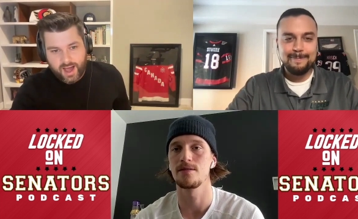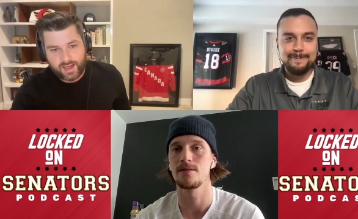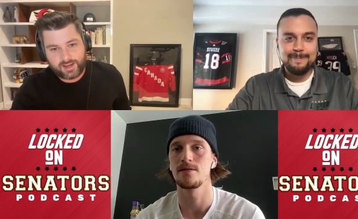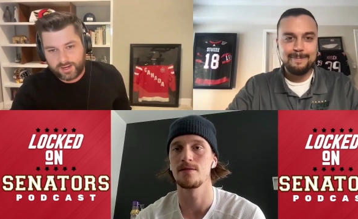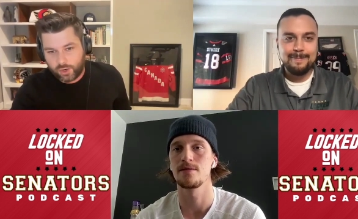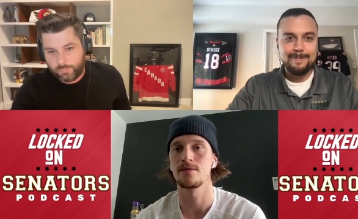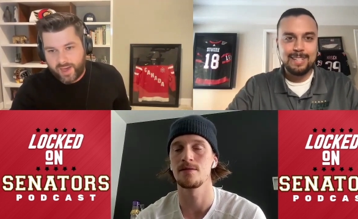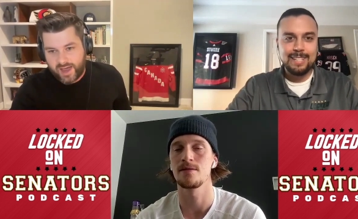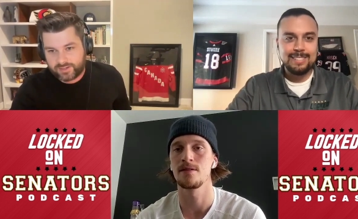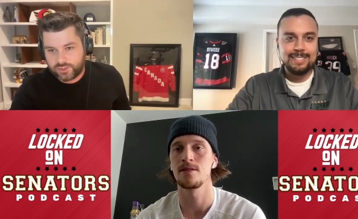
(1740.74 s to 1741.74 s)
Speaker 1: I got to go
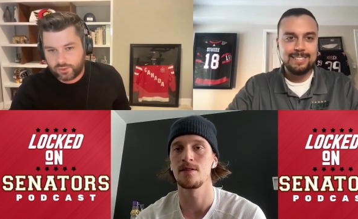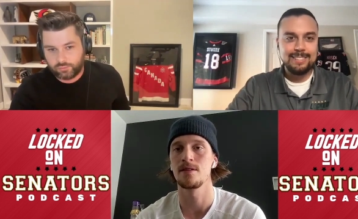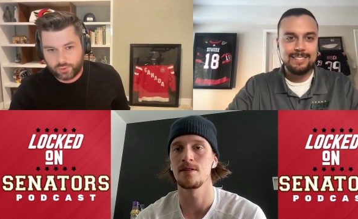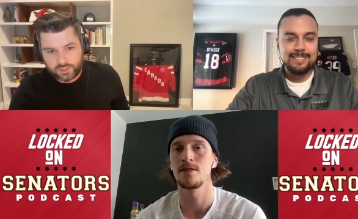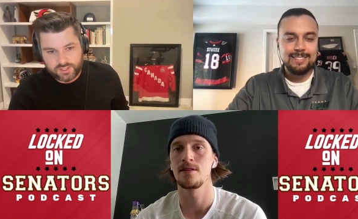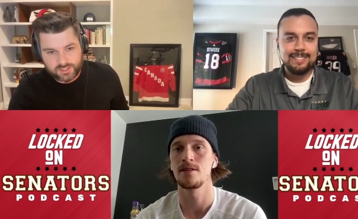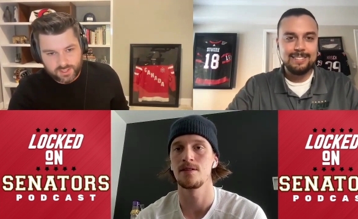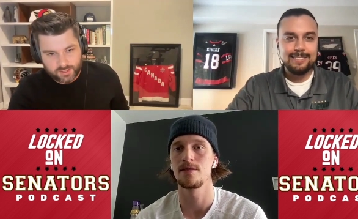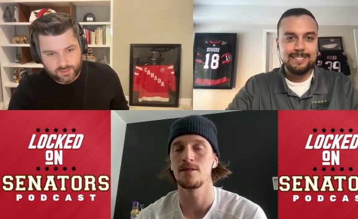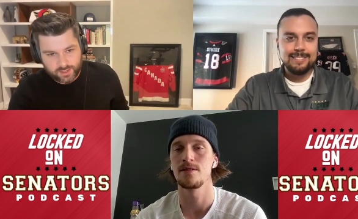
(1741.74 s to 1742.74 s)
back to your rookie
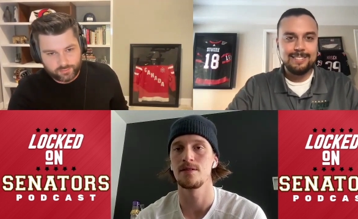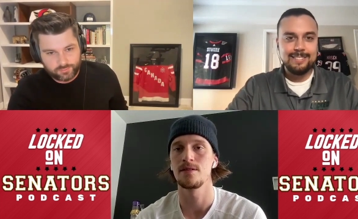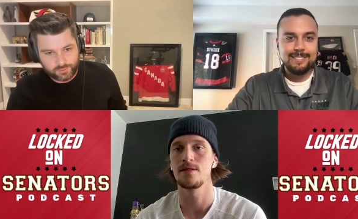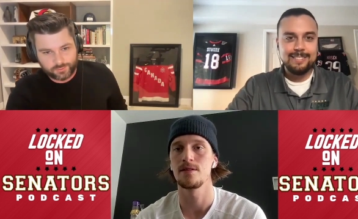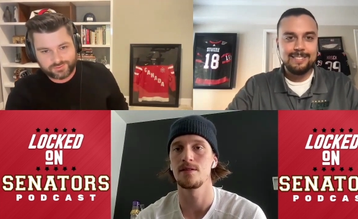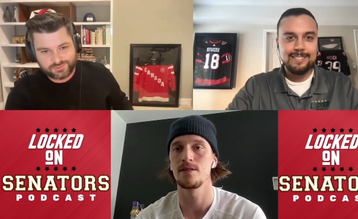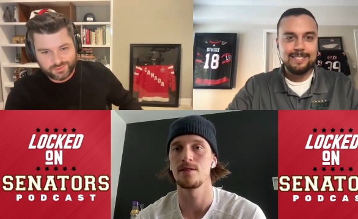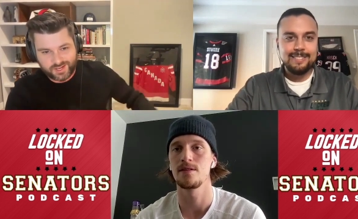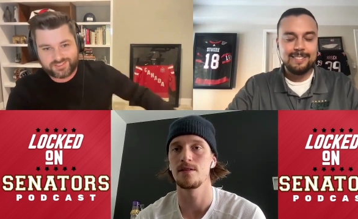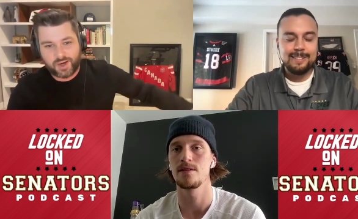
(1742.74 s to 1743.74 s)
year. Now there was,
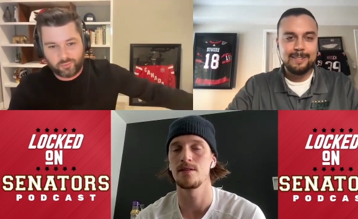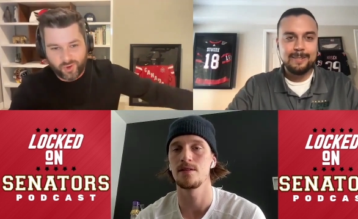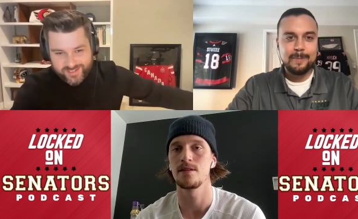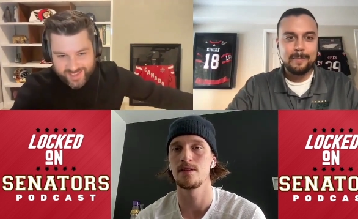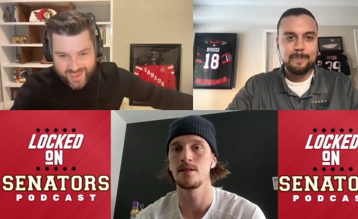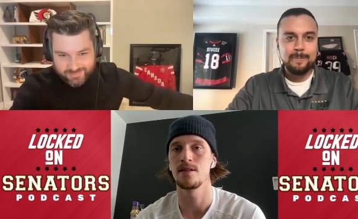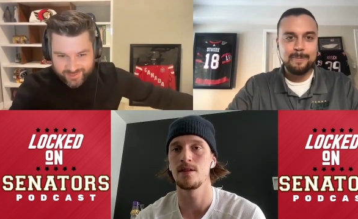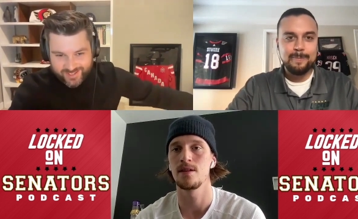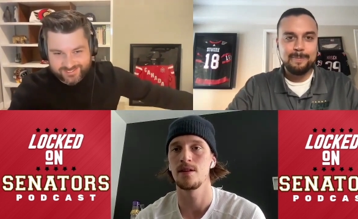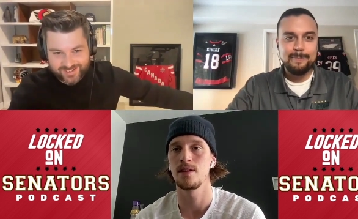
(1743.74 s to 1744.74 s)
you got that one game
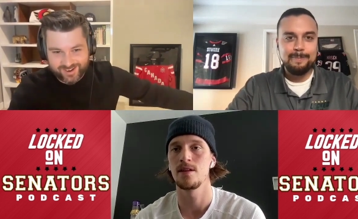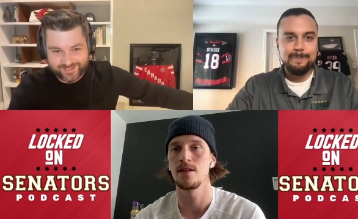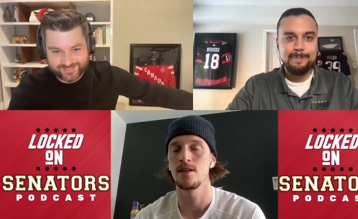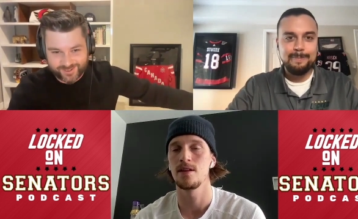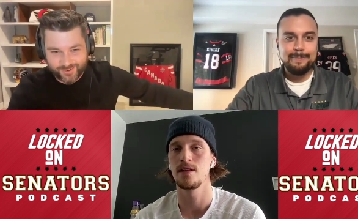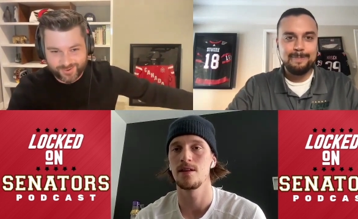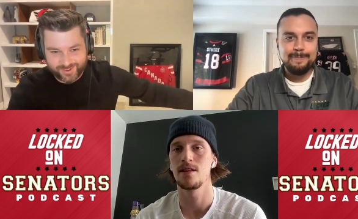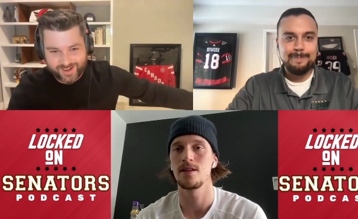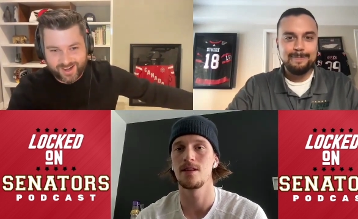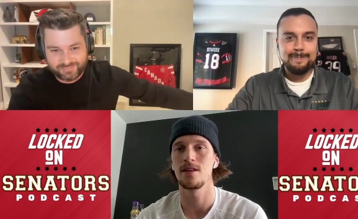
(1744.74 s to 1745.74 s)
against Arizona
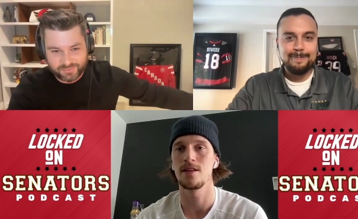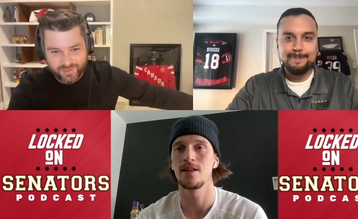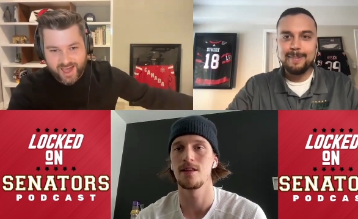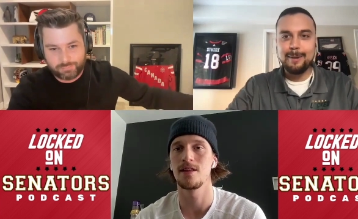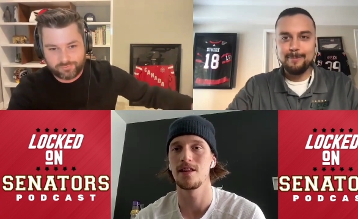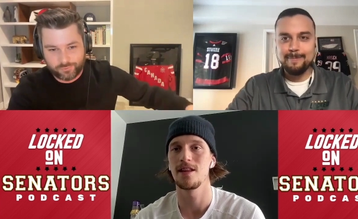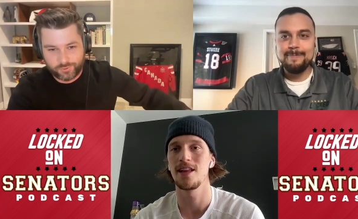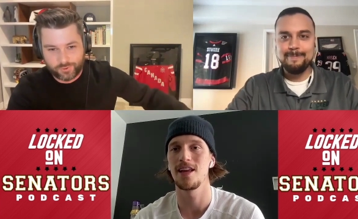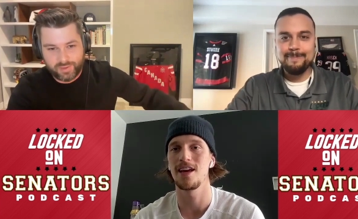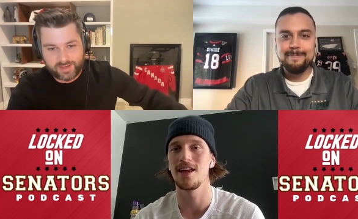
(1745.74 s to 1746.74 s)
right off the bat before
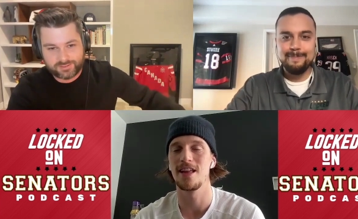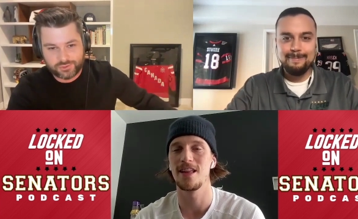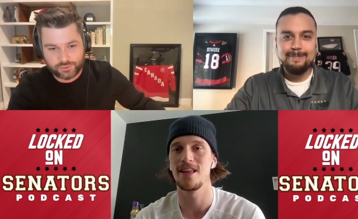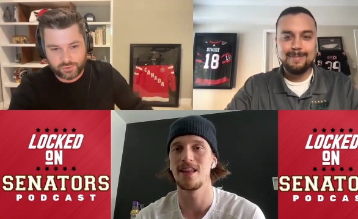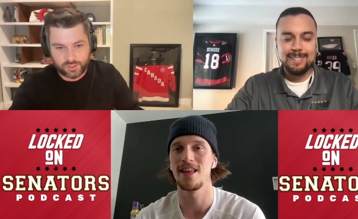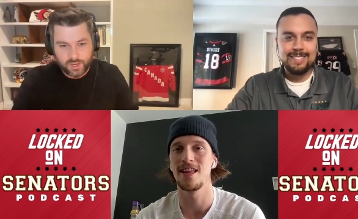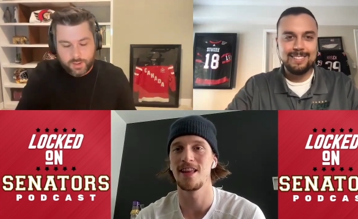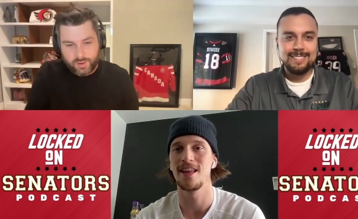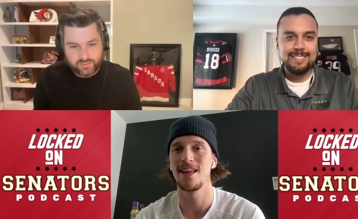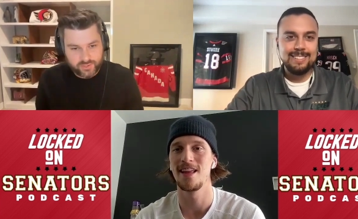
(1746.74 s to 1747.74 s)
going yep. back to junior,
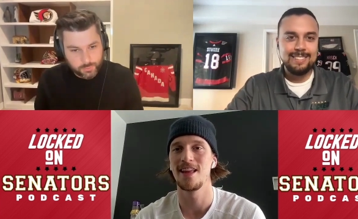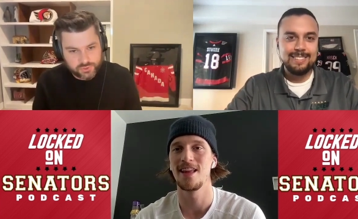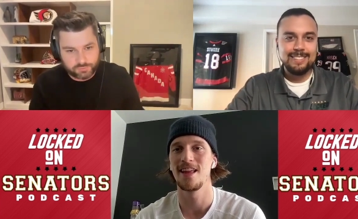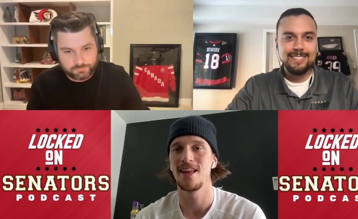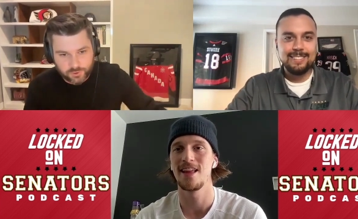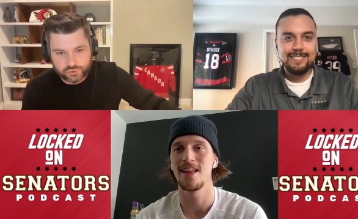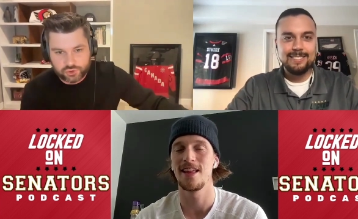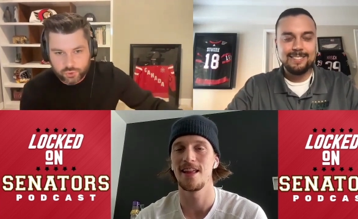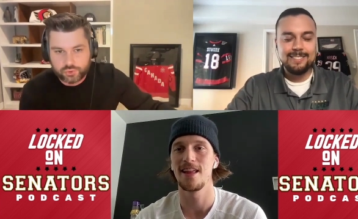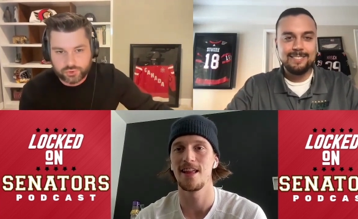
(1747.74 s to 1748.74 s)
but I think it was your first
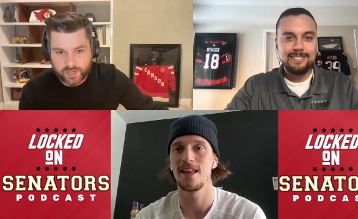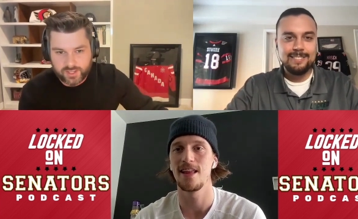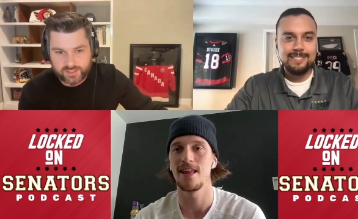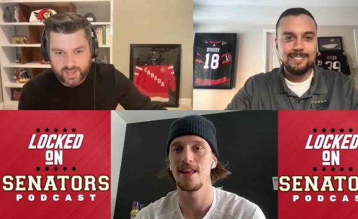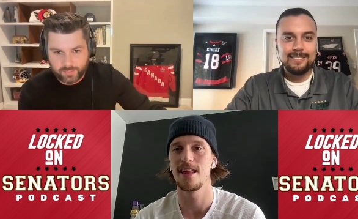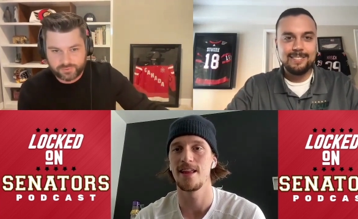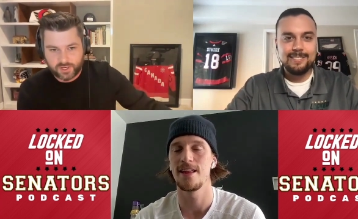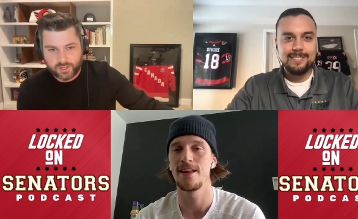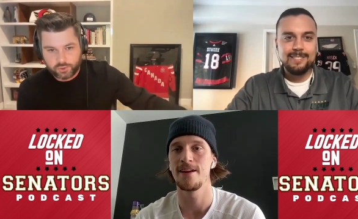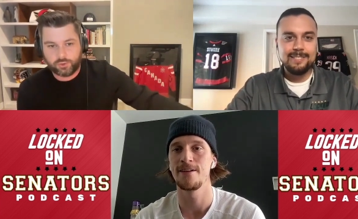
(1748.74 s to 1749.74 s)
two training camps.
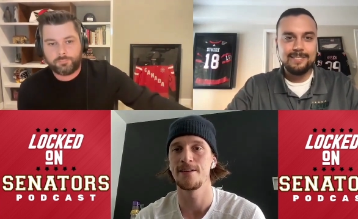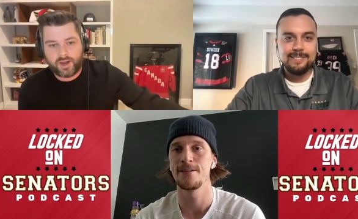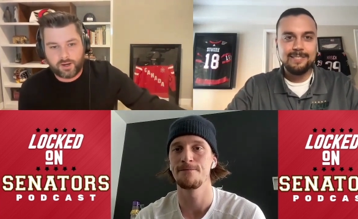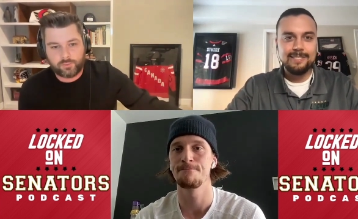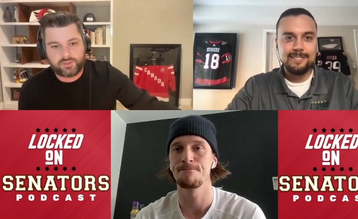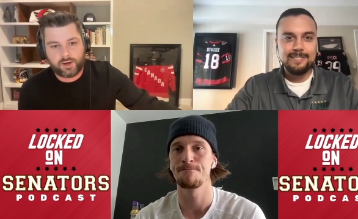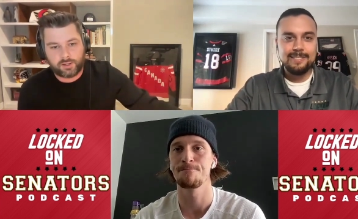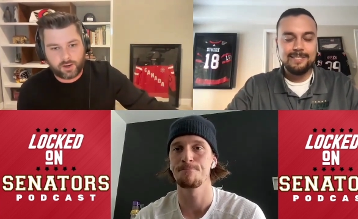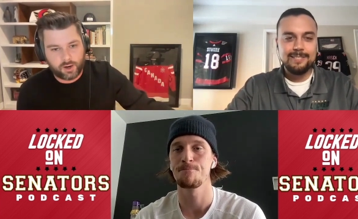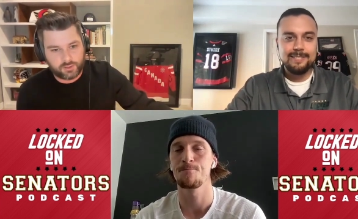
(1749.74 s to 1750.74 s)
You were paired with
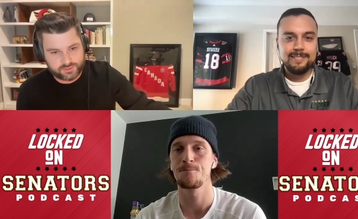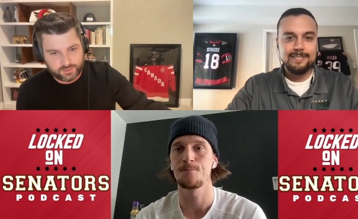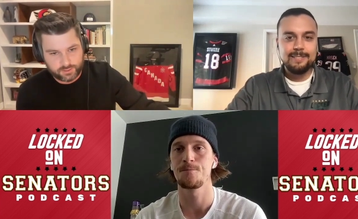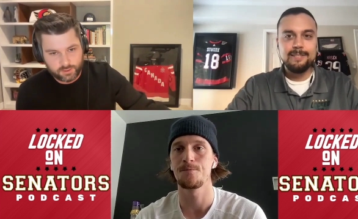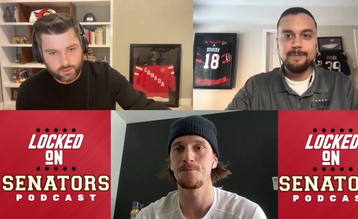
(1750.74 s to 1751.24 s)
Erik Karlsson.